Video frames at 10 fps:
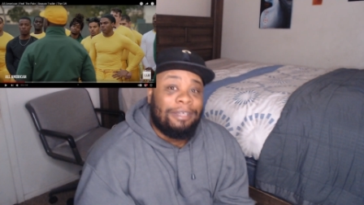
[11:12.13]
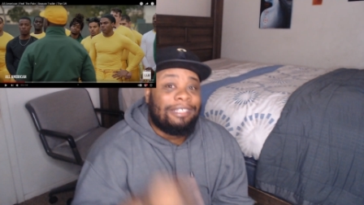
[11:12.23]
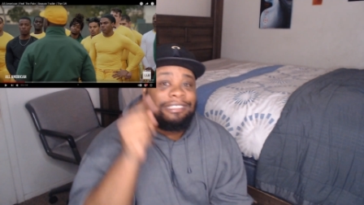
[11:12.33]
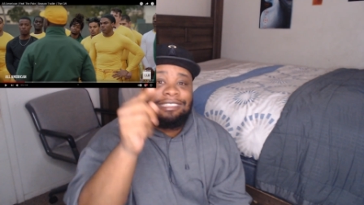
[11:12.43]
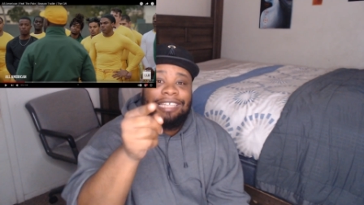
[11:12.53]

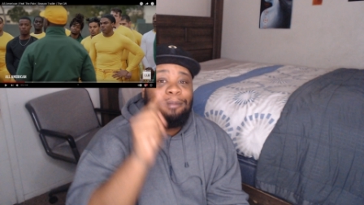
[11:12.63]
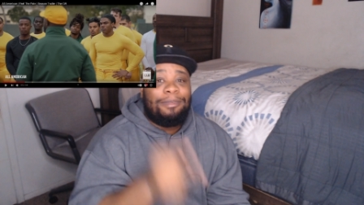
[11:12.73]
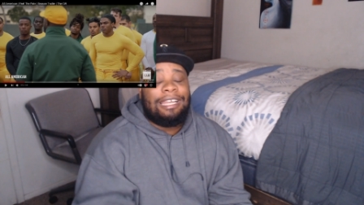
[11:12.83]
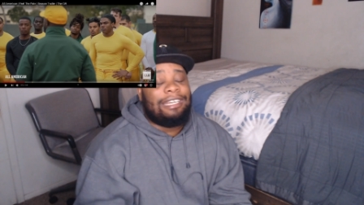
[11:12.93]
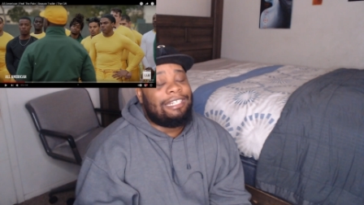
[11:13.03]
Stop
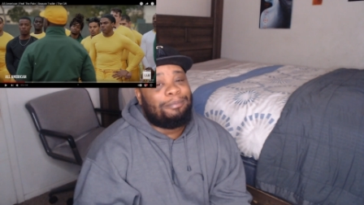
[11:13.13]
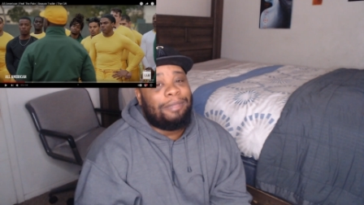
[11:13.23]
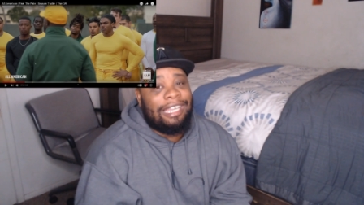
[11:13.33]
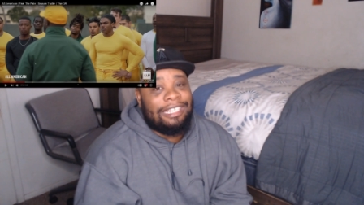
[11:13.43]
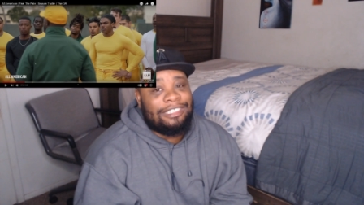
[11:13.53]
letting this
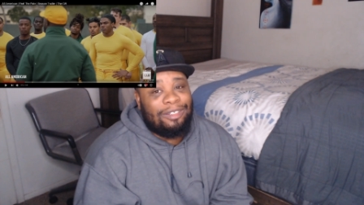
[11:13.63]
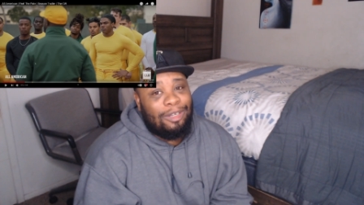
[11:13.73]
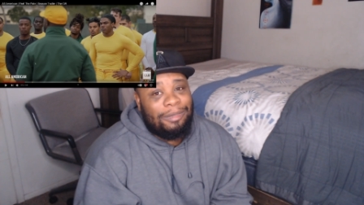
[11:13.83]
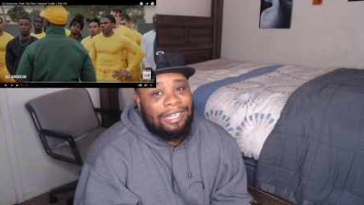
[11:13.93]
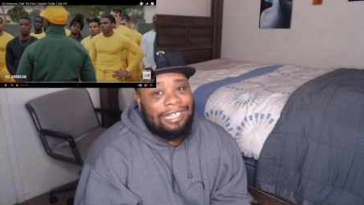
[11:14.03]
man show
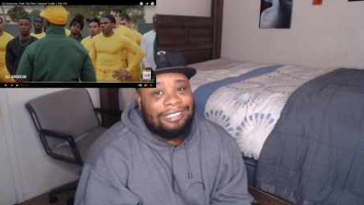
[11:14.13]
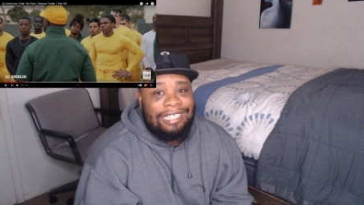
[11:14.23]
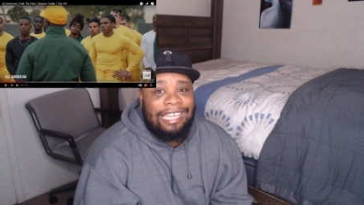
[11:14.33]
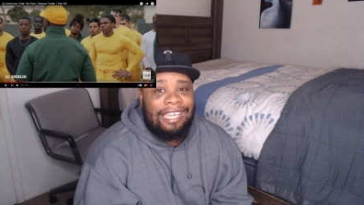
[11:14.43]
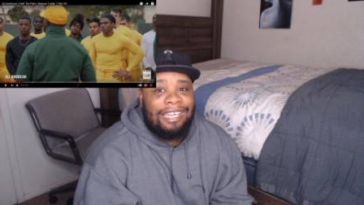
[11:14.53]
up like
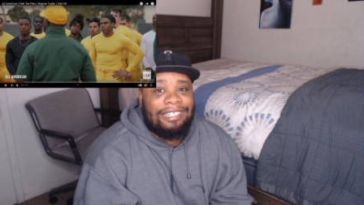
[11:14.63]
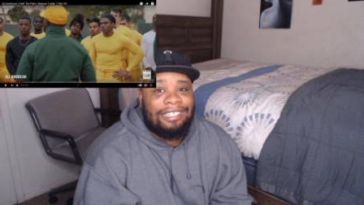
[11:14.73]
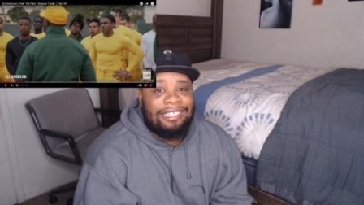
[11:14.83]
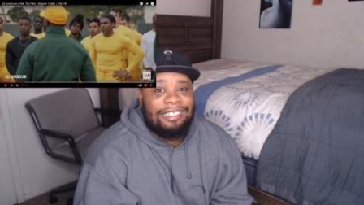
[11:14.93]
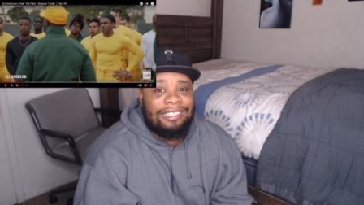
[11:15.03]
that.
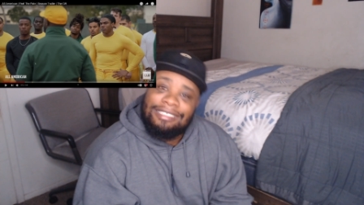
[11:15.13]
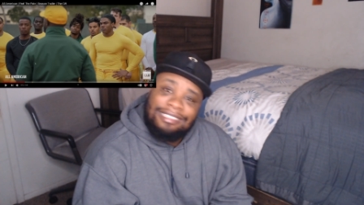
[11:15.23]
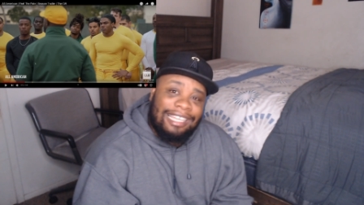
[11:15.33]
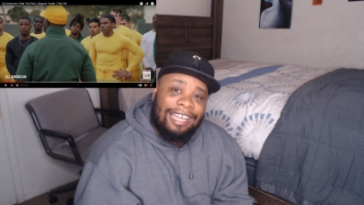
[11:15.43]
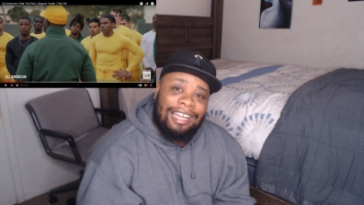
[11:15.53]

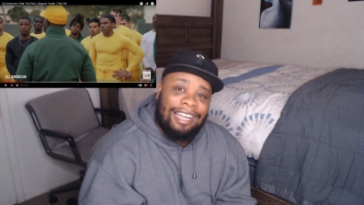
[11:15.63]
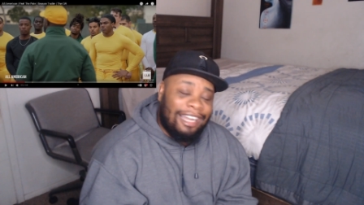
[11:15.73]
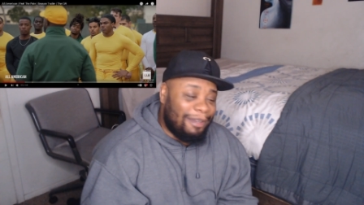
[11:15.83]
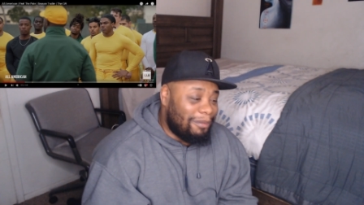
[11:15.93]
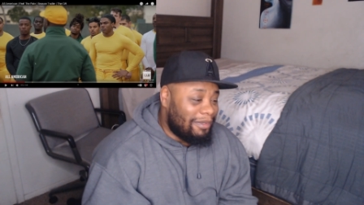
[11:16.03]

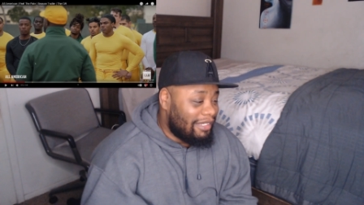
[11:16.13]
Stop.